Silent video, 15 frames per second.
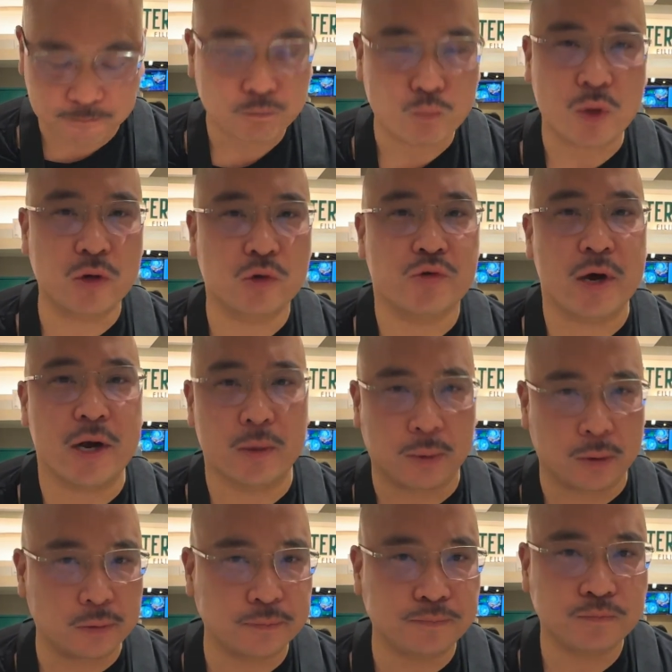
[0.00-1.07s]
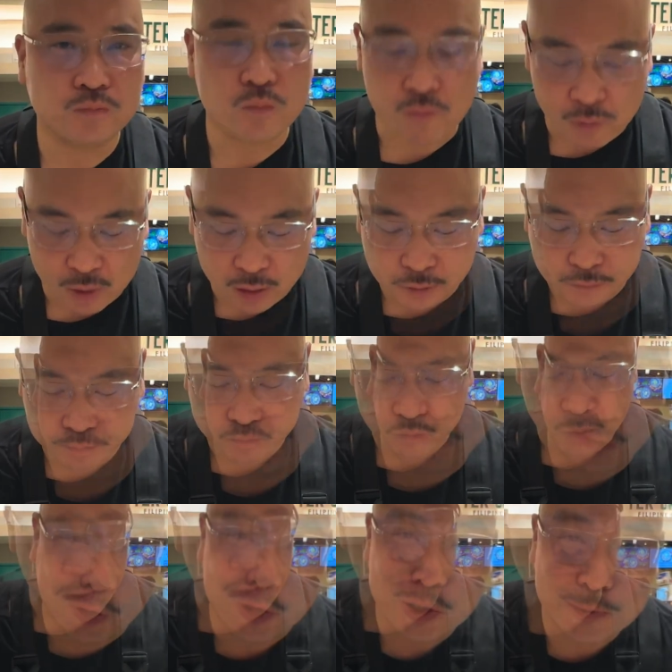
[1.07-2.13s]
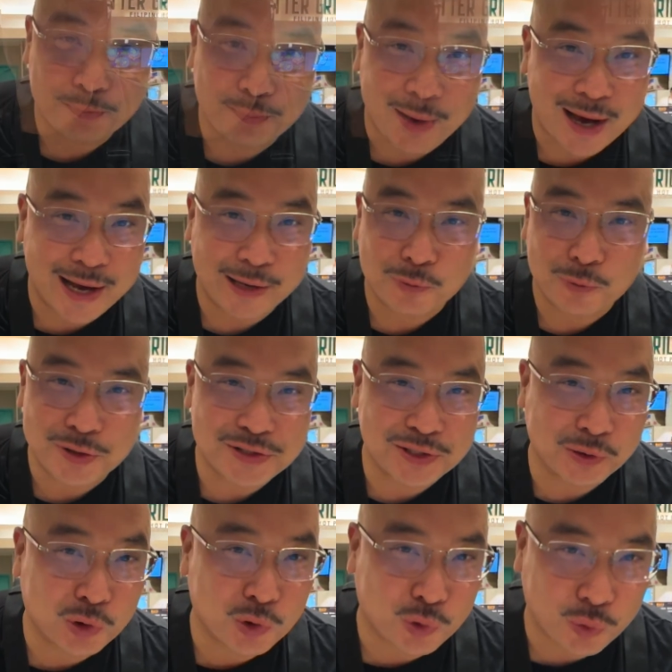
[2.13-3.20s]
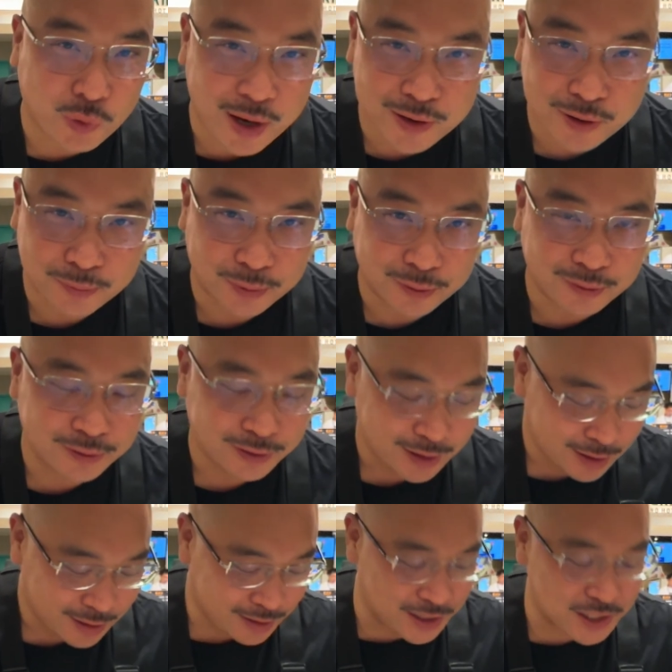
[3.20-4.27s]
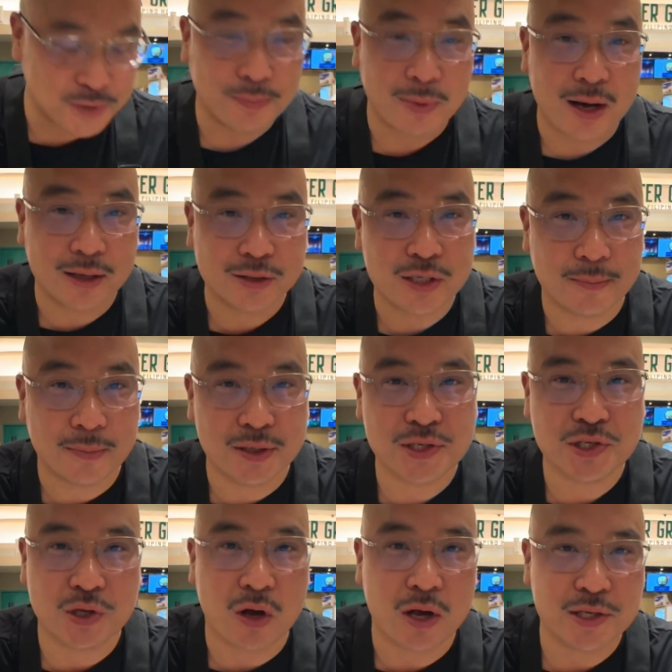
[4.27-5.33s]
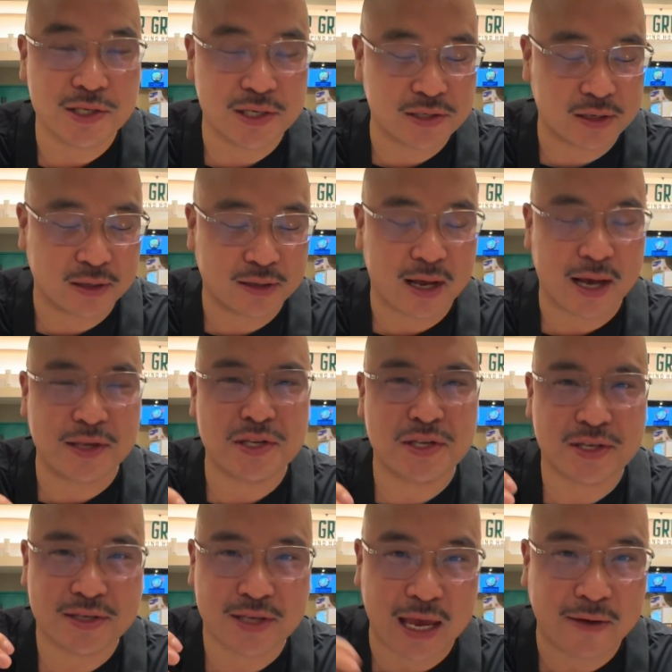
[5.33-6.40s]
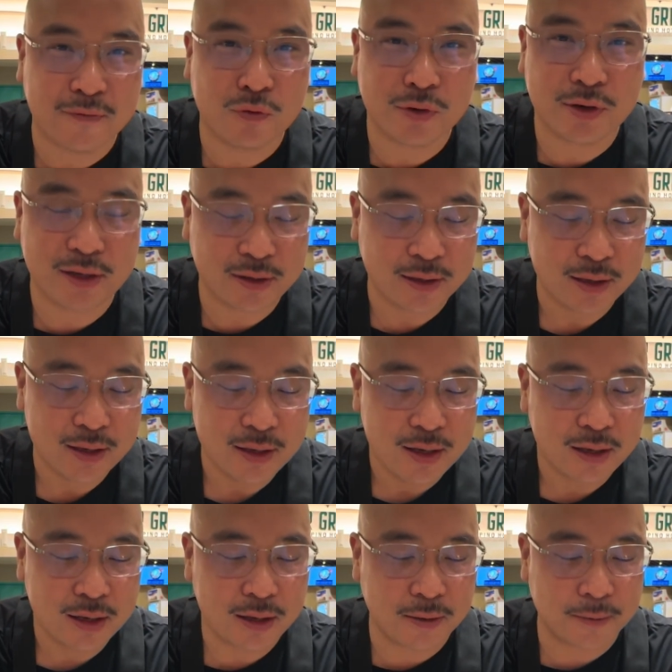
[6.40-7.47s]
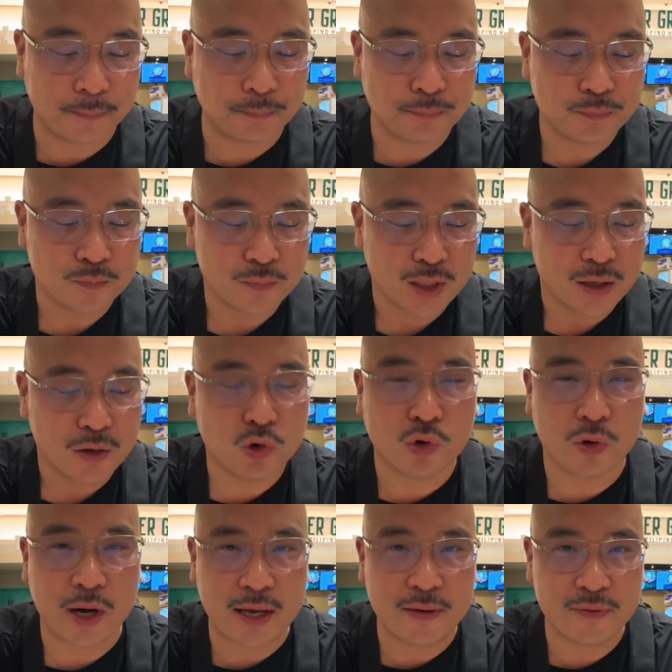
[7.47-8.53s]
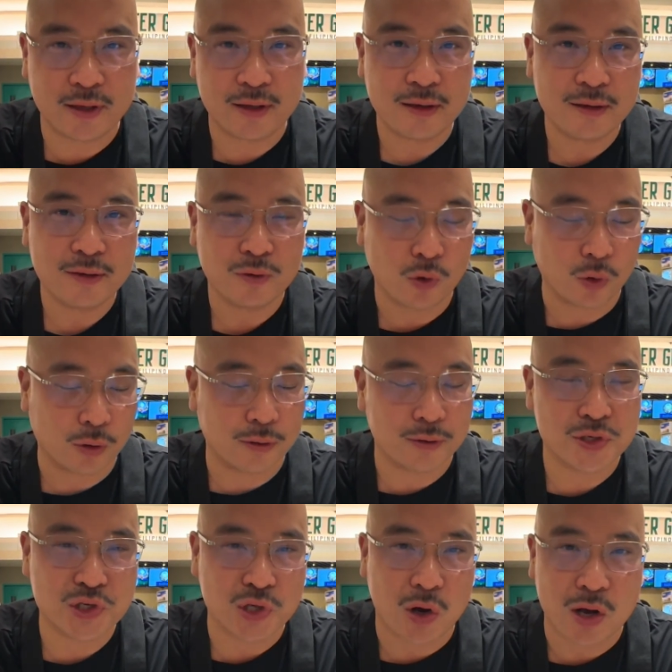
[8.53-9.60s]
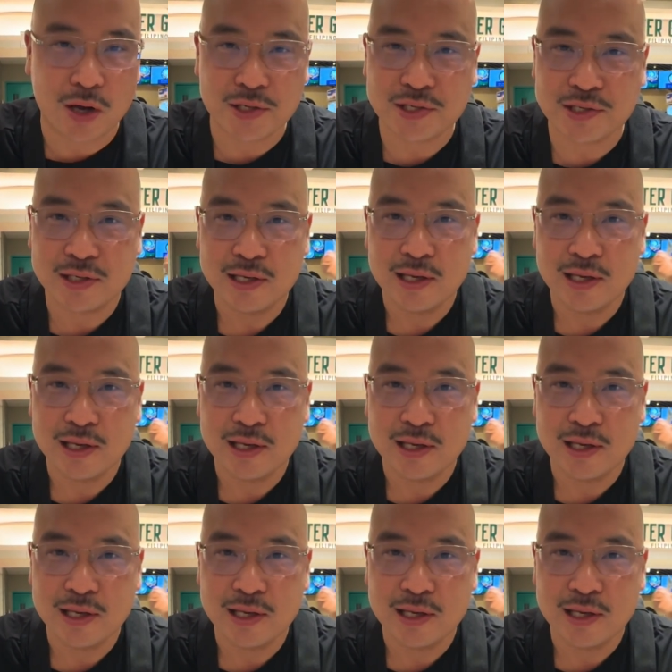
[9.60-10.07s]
Incredible. That first bite was incredible. This mang tamas sauce is a nice savory gravy or sauce,